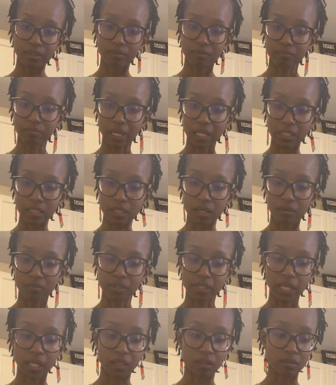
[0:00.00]
myself
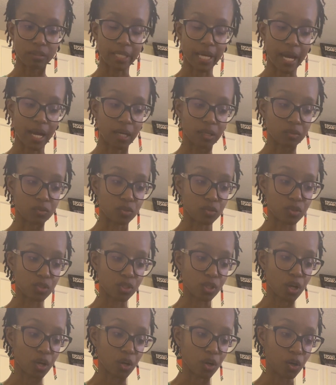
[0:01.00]
settle down.
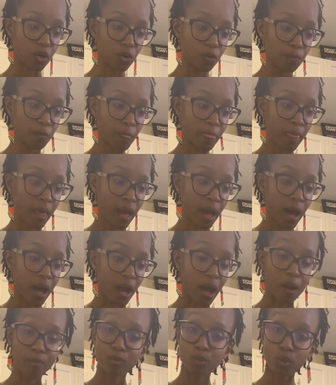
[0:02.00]
So
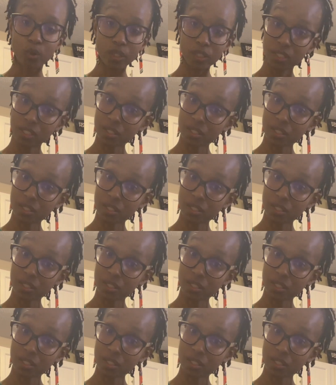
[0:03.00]
I'm going to